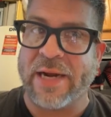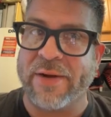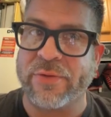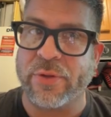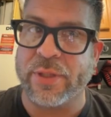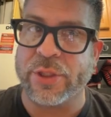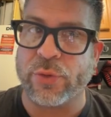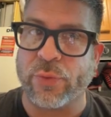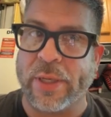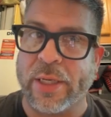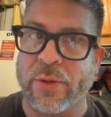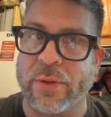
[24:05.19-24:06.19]
after this
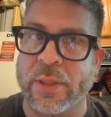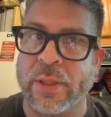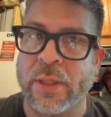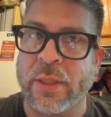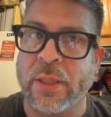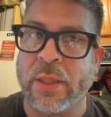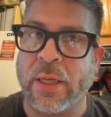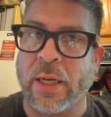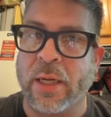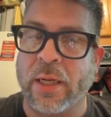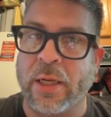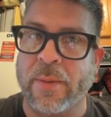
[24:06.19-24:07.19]
round,
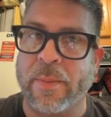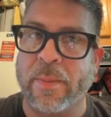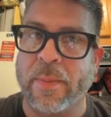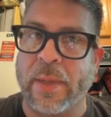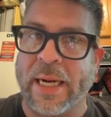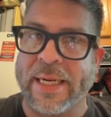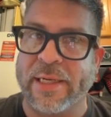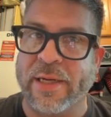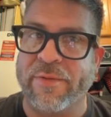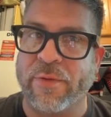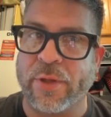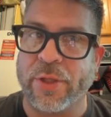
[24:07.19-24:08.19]
I
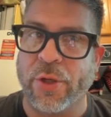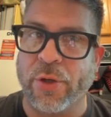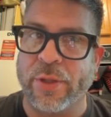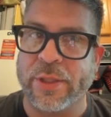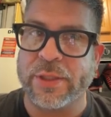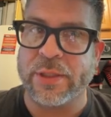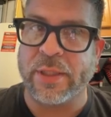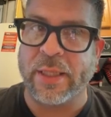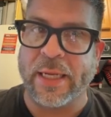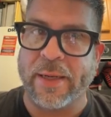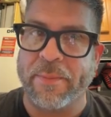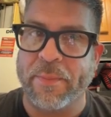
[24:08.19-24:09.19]
definitely noticed
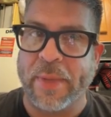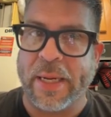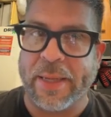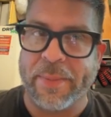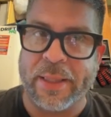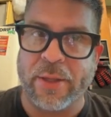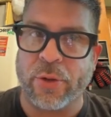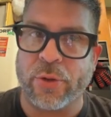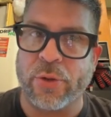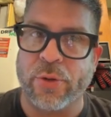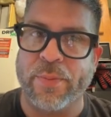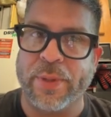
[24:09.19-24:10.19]
that maybe there
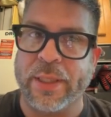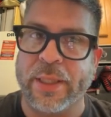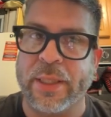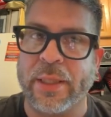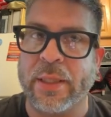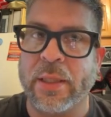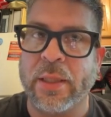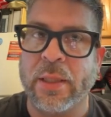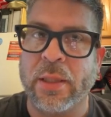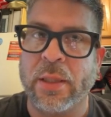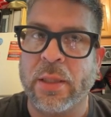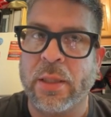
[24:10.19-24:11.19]
could be
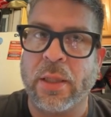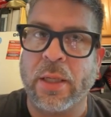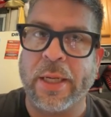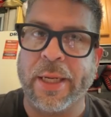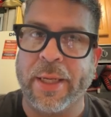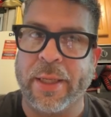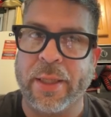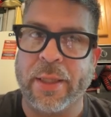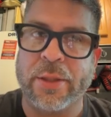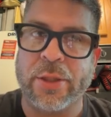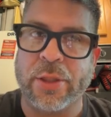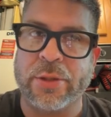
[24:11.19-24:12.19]

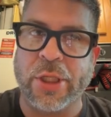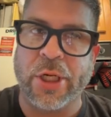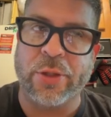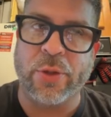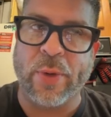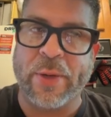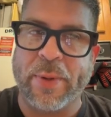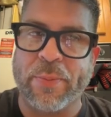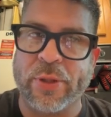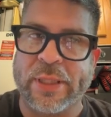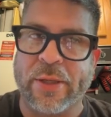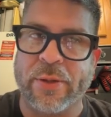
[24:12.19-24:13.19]
the way we
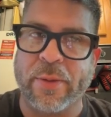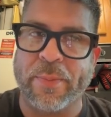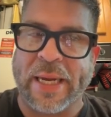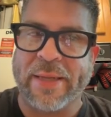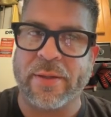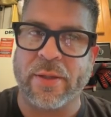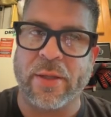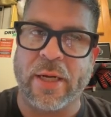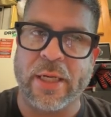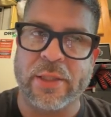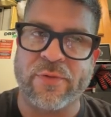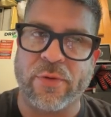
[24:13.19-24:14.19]
put down, paint the
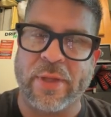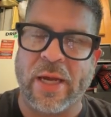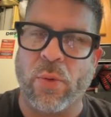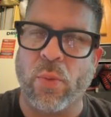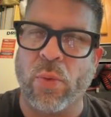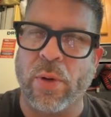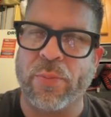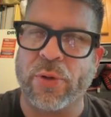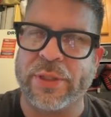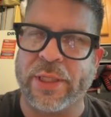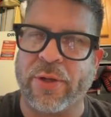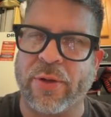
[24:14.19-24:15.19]
lines for that one
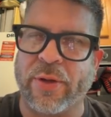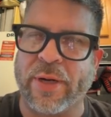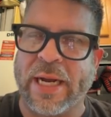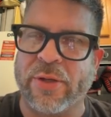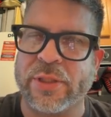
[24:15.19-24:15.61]
particular